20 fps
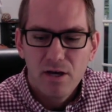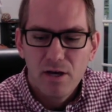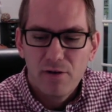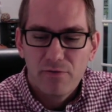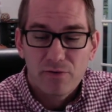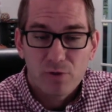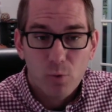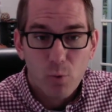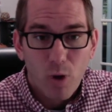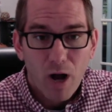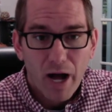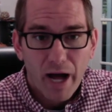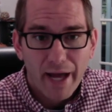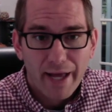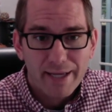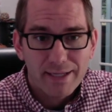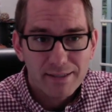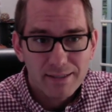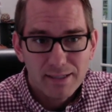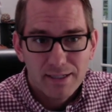for
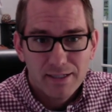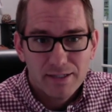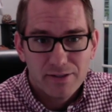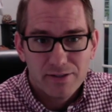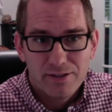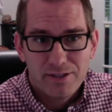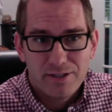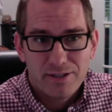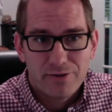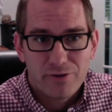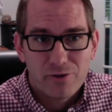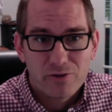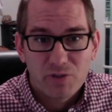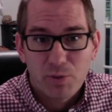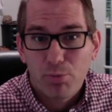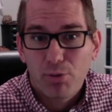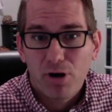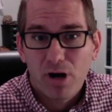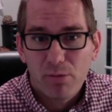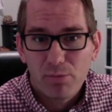why there's a
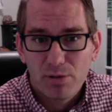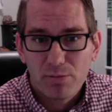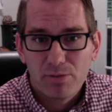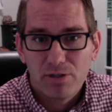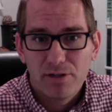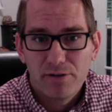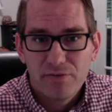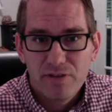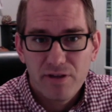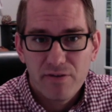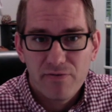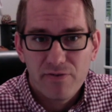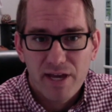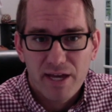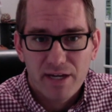problem of the